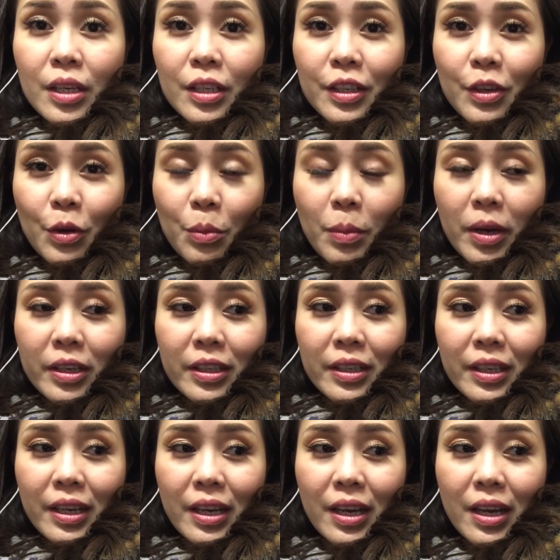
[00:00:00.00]
Nobody.
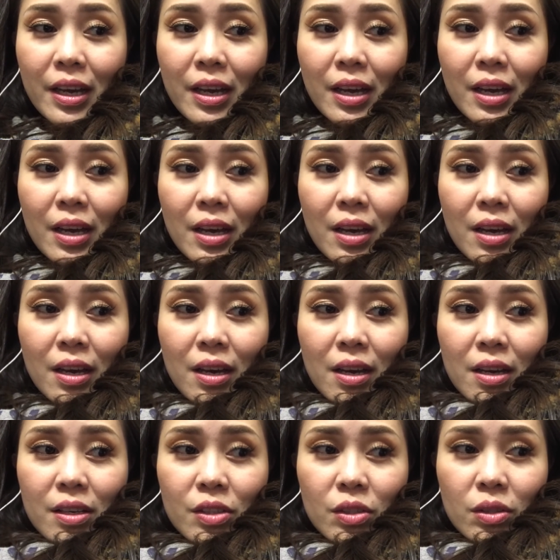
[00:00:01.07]

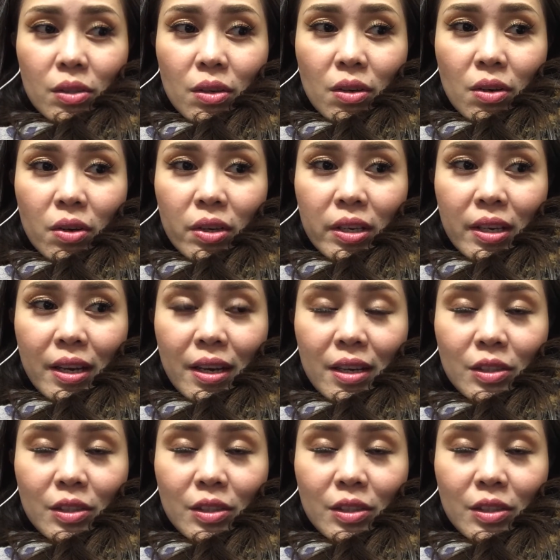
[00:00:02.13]
So yeah,